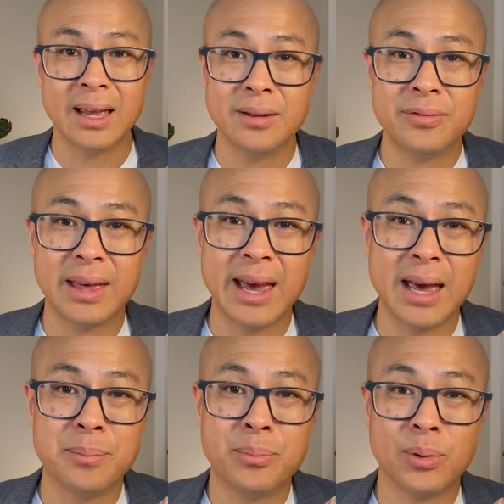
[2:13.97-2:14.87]
And if they
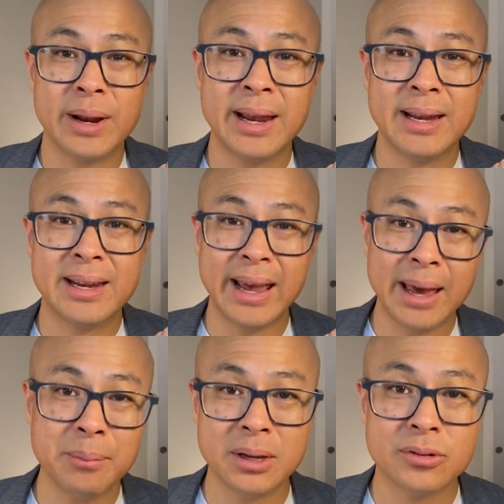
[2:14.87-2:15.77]
had brain
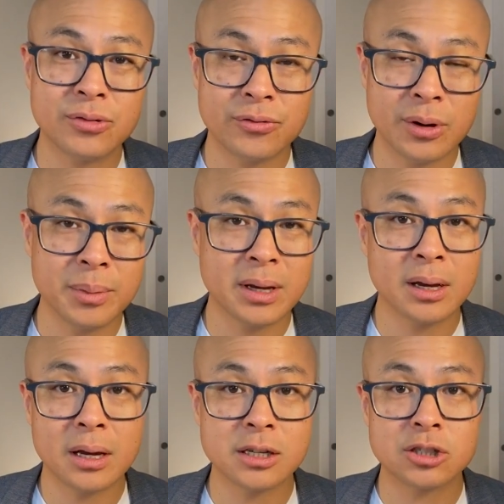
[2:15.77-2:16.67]
damage from a
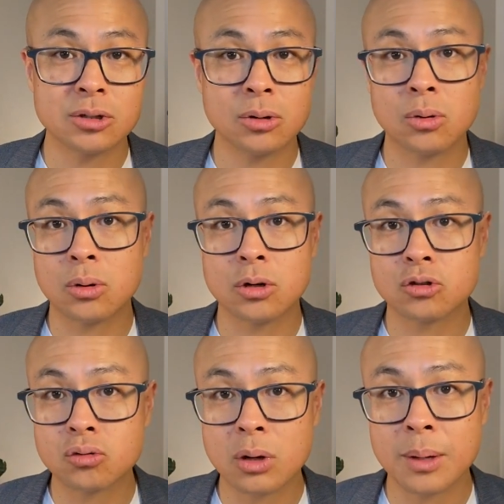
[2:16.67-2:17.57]
concussion or
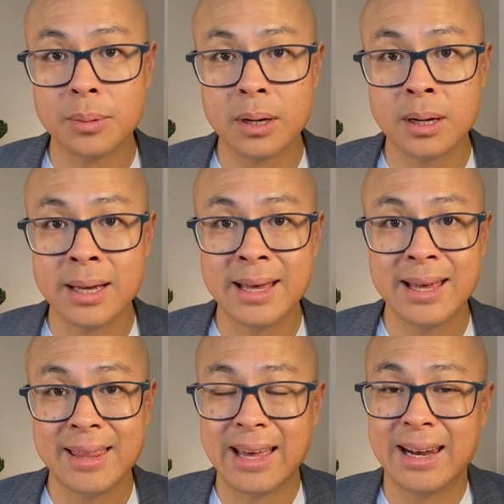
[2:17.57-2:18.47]
trauma,
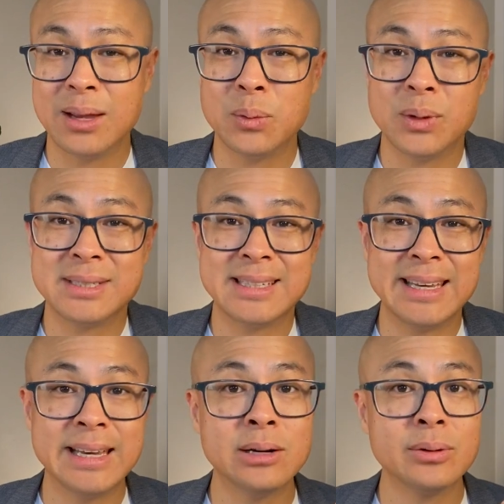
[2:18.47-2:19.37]
that it was
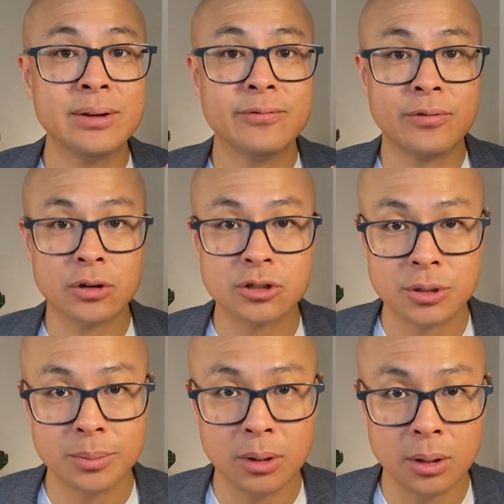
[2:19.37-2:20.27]

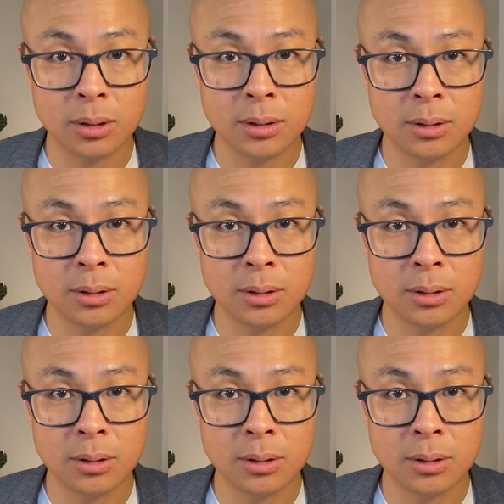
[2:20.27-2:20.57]
irreversible.